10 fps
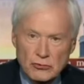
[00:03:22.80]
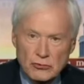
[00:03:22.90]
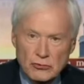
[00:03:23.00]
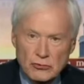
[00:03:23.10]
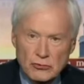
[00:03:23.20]

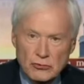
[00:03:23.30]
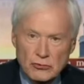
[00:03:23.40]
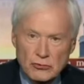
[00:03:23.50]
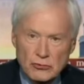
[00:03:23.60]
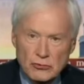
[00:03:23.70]
There's
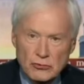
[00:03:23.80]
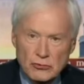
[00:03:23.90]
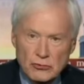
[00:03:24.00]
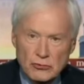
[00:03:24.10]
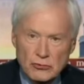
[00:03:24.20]
going to be some
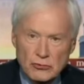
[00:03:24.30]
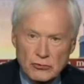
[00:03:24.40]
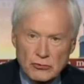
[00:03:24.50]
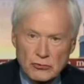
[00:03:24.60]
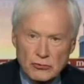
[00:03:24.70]

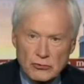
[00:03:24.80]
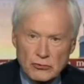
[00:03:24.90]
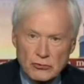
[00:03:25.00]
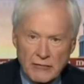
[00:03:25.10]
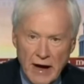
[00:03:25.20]
problems here,
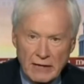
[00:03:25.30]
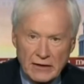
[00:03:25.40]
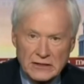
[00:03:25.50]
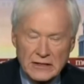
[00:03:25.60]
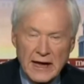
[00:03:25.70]
maybe some
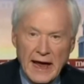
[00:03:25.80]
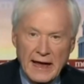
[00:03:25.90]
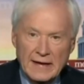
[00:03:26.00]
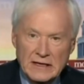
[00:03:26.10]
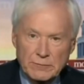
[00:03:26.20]
violence.
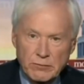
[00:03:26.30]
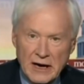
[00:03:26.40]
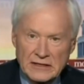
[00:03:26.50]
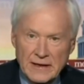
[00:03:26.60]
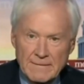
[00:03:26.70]
And this
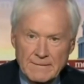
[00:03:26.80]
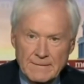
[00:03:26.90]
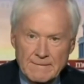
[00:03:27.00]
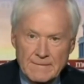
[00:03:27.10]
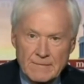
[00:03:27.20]

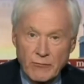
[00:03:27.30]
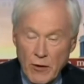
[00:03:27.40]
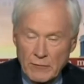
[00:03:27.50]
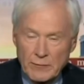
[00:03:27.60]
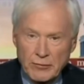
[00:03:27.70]
president,
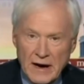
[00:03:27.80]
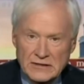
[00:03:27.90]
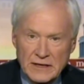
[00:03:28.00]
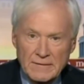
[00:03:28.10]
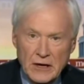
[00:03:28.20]
former
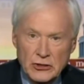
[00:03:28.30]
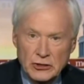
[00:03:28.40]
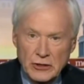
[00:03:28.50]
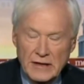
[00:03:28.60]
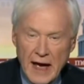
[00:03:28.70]
president,
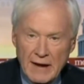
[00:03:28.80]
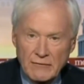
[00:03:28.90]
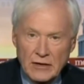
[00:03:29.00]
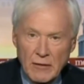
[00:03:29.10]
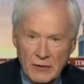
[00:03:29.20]
should
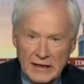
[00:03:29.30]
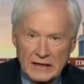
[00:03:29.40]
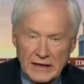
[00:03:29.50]
not have done what he